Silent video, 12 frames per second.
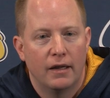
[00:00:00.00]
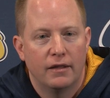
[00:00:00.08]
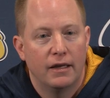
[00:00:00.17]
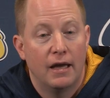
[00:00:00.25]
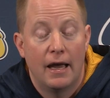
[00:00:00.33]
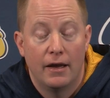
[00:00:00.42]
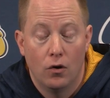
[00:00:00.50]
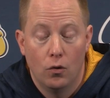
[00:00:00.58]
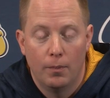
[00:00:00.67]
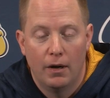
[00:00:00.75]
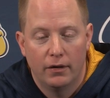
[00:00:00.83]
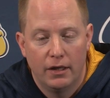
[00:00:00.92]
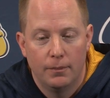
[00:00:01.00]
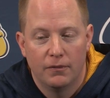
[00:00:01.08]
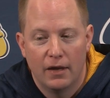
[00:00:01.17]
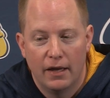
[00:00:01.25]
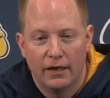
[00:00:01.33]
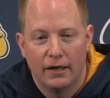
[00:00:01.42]
I think I hope I'll keep
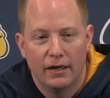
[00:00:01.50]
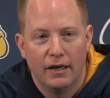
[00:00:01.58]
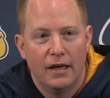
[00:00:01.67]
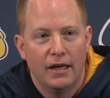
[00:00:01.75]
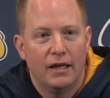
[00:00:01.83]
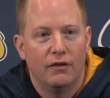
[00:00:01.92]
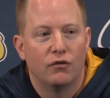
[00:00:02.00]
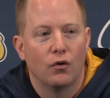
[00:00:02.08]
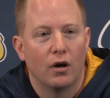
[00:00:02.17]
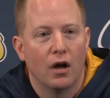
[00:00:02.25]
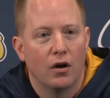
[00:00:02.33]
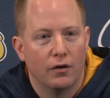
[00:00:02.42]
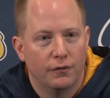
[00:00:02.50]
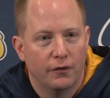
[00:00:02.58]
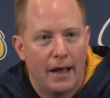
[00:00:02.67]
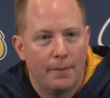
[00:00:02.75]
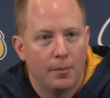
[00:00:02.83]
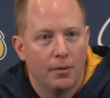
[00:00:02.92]
saying it he's sort of
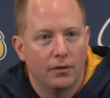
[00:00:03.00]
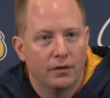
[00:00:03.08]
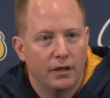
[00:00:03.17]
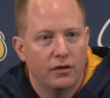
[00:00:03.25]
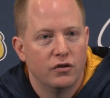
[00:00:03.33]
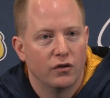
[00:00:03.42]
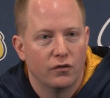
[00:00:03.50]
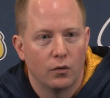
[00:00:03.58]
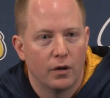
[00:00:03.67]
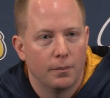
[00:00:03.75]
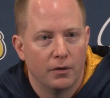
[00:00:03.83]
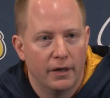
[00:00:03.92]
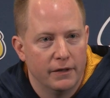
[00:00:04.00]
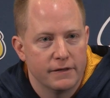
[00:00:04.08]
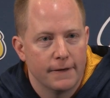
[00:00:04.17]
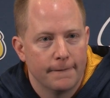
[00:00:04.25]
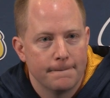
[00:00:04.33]
unflappable he just sort of plays